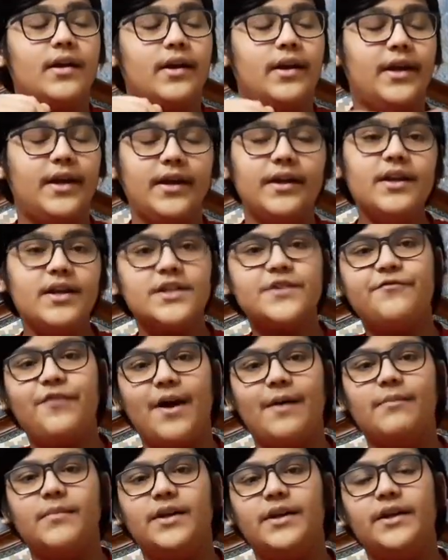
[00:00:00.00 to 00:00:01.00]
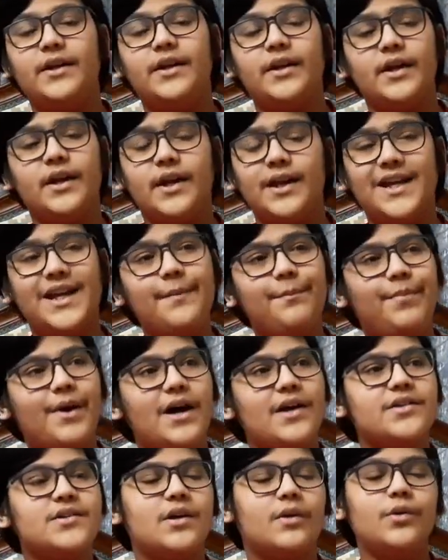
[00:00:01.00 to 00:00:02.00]
In his family, he
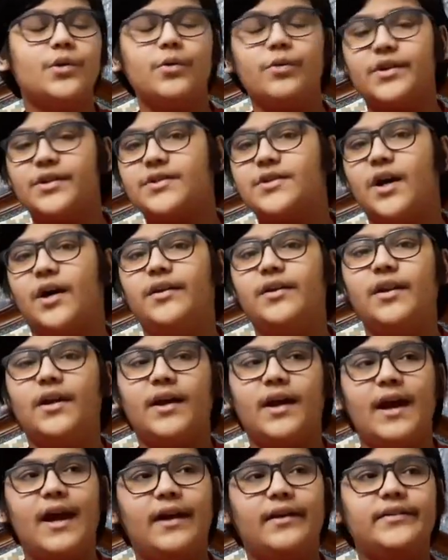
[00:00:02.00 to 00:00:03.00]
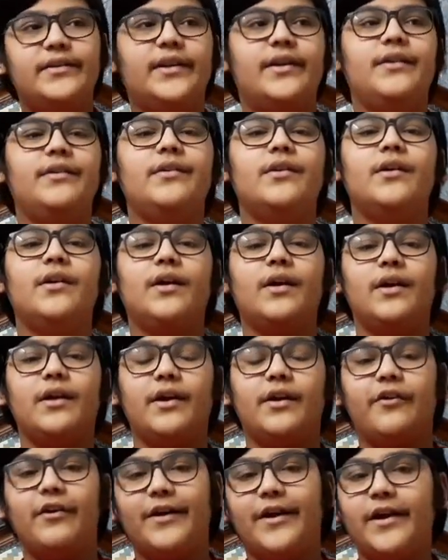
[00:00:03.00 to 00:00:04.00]
passed down to his son, and then
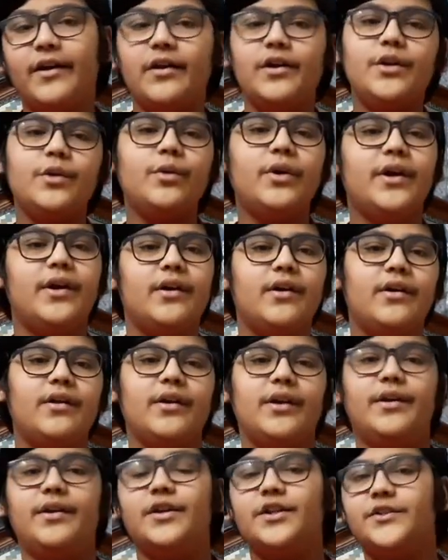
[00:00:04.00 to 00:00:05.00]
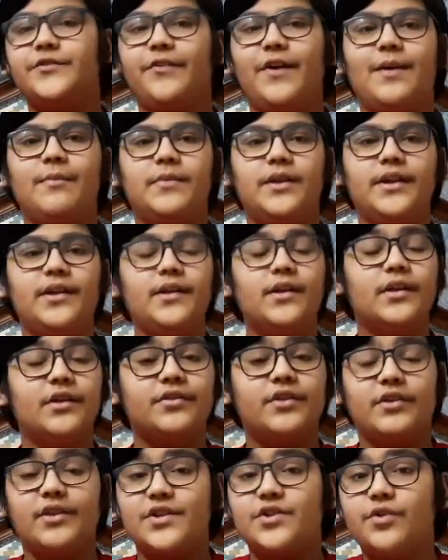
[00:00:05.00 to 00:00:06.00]
here to here in his family,
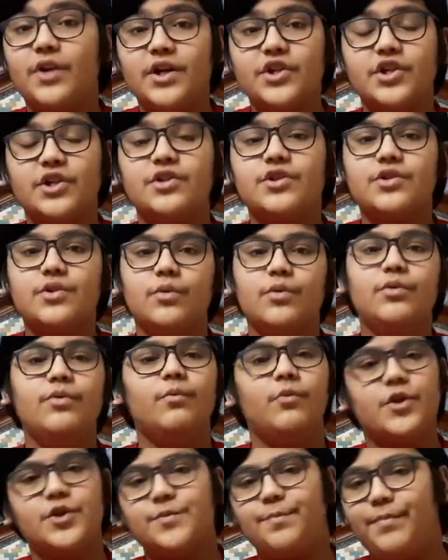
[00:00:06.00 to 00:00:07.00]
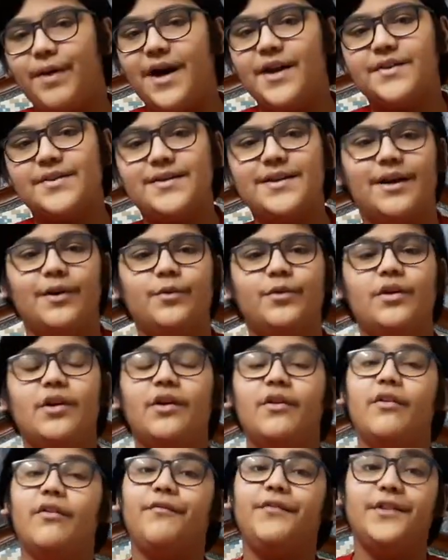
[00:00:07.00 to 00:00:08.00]
the Resurrection Stone was passed down
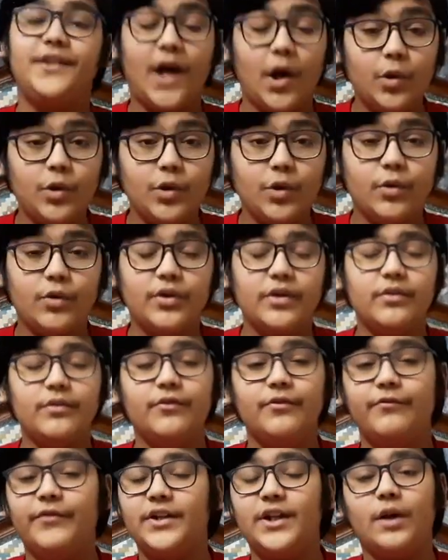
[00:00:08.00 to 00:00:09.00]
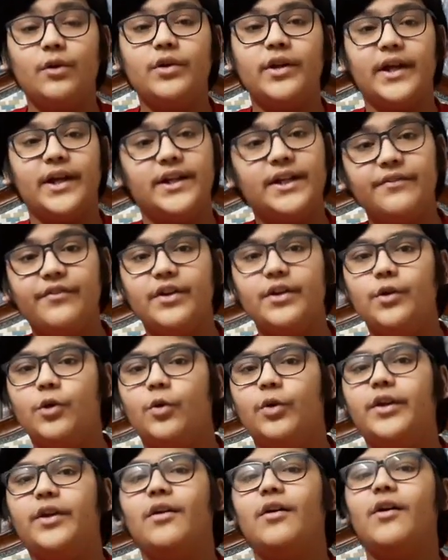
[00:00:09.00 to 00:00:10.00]
without anyone
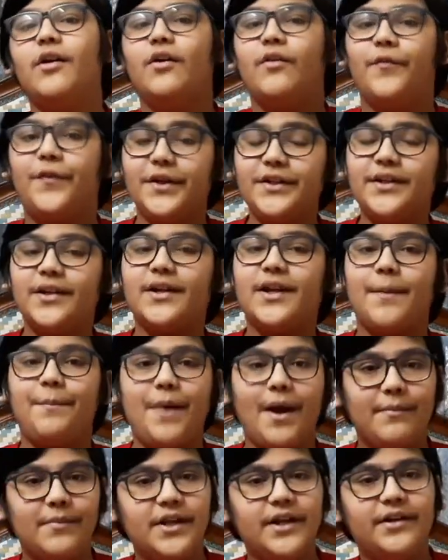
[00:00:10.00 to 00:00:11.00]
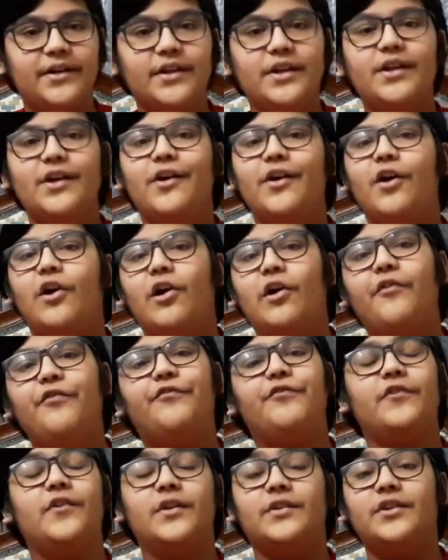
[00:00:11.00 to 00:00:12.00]
knowing what the capability of
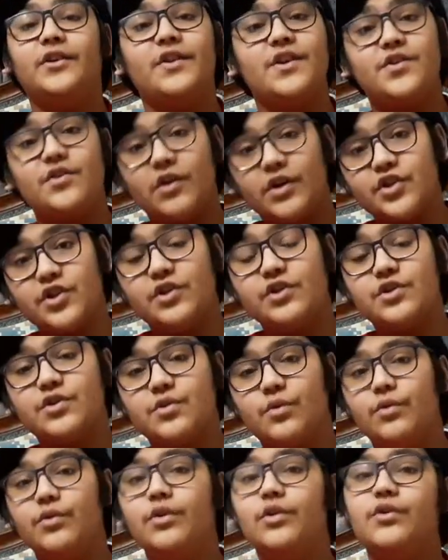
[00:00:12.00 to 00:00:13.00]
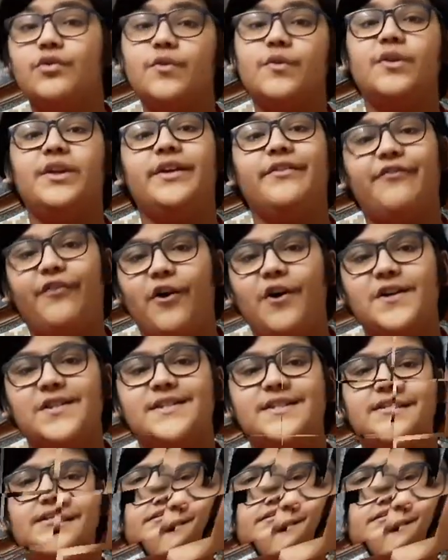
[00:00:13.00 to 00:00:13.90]
the Resurrection Stone truly was.